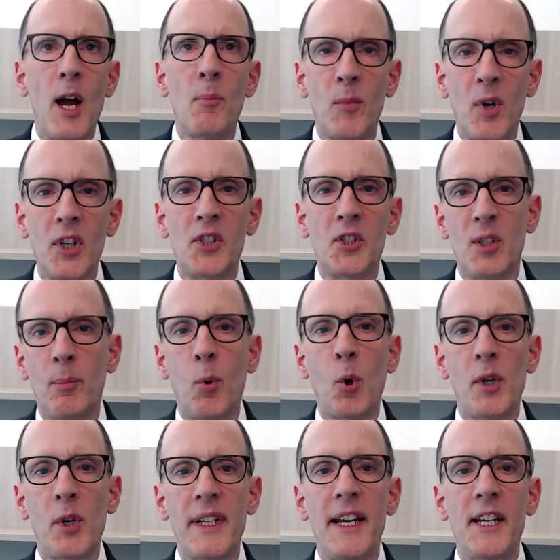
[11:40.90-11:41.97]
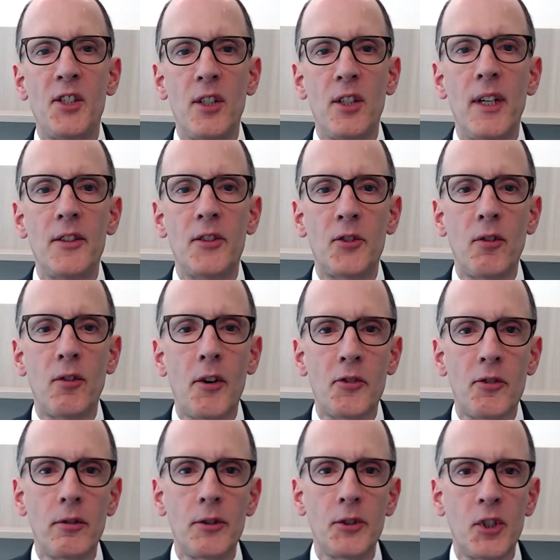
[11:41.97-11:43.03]
how much subordination and
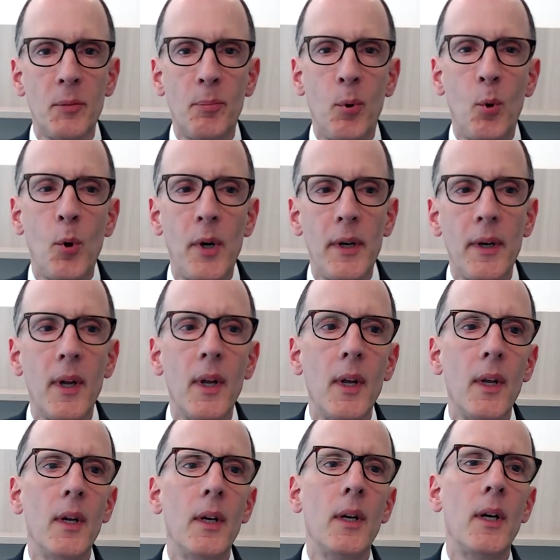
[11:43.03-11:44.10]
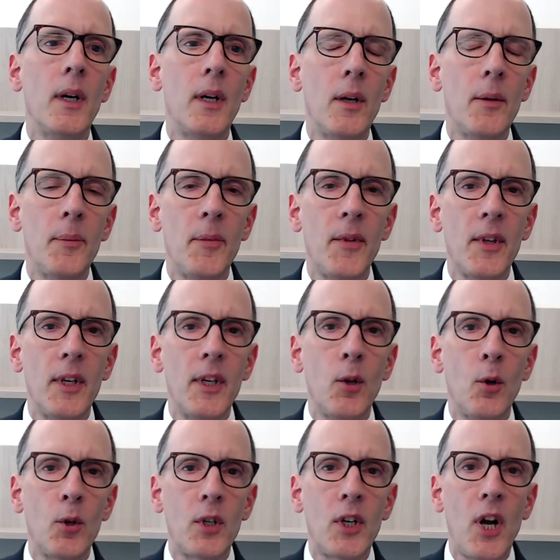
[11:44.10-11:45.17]
structural support,
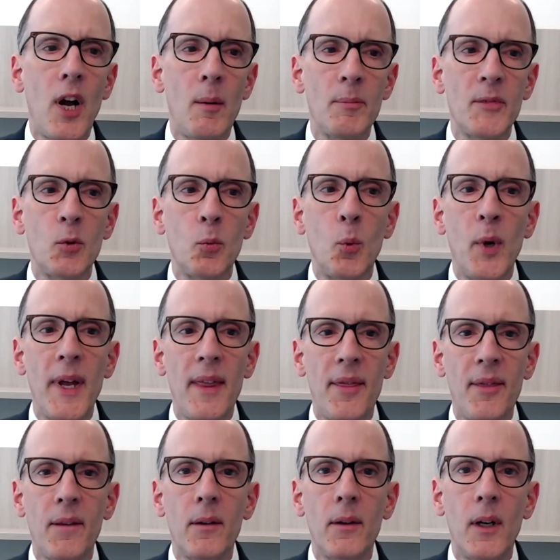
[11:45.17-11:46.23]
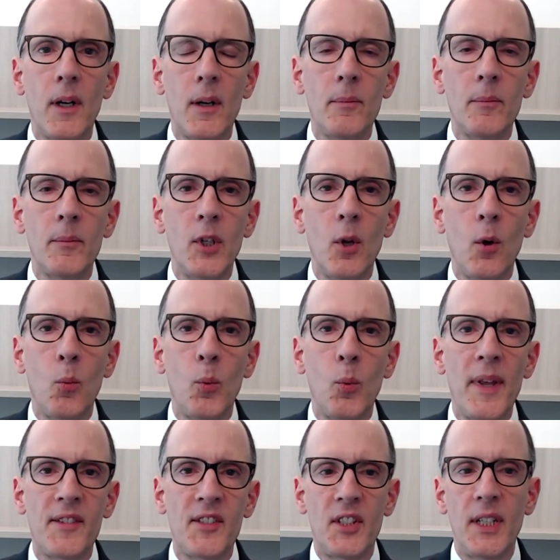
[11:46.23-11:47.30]
comes with
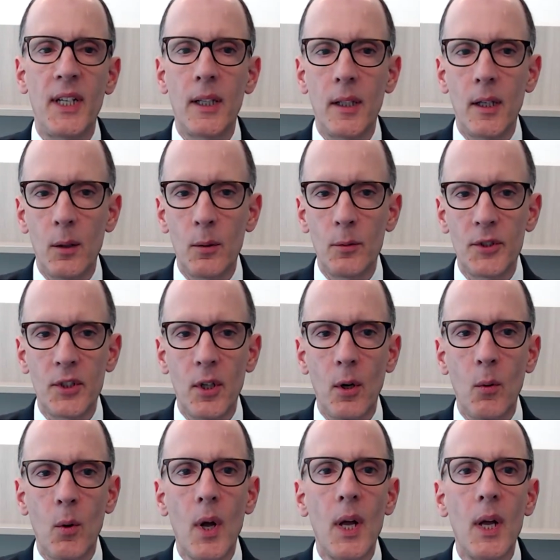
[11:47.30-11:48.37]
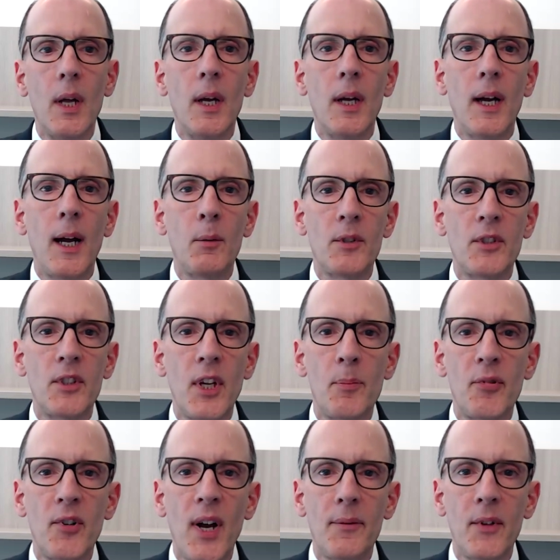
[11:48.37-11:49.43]
CLOs. So I would say
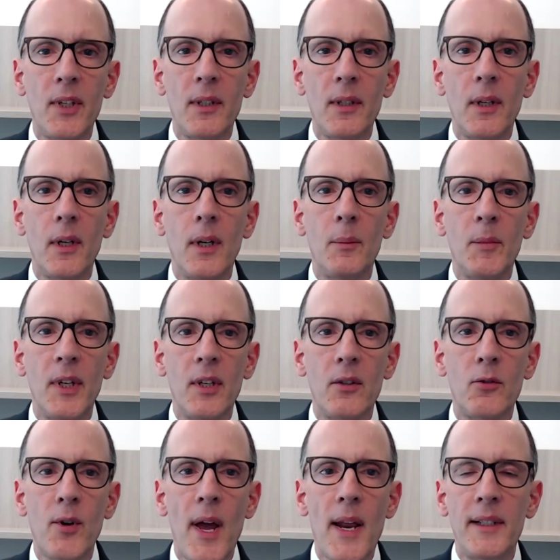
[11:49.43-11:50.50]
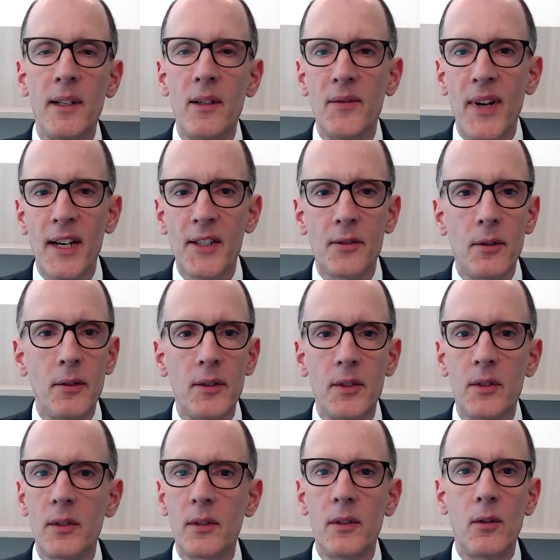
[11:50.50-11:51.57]
private credit
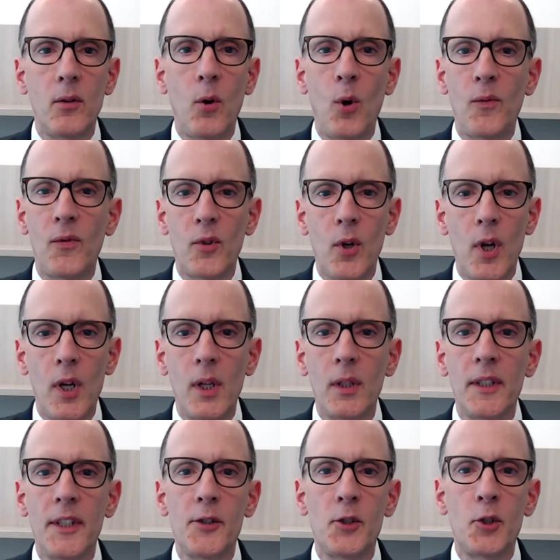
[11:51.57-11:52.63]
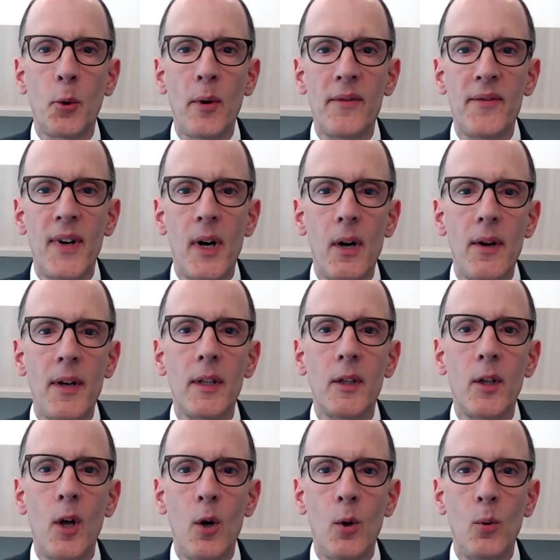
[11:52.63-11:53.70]
investors overall enjoy very
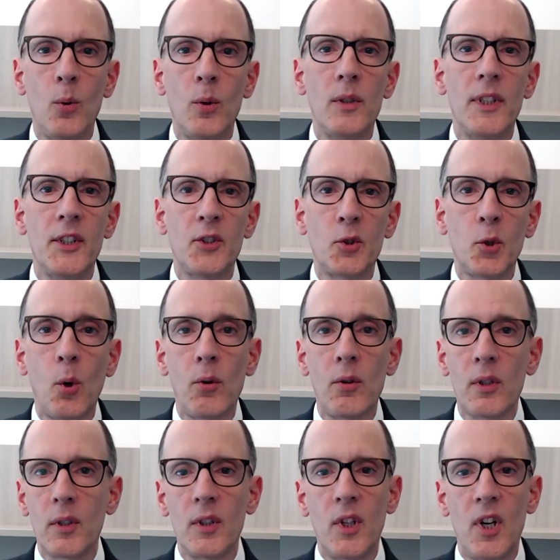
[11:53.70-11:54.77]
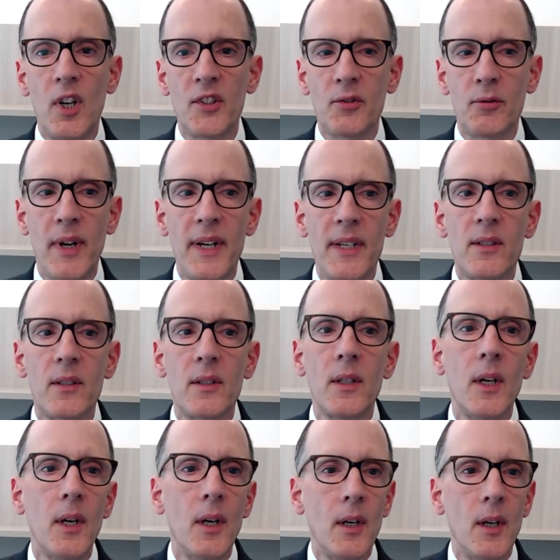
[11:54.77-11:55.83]
low historical loss rates,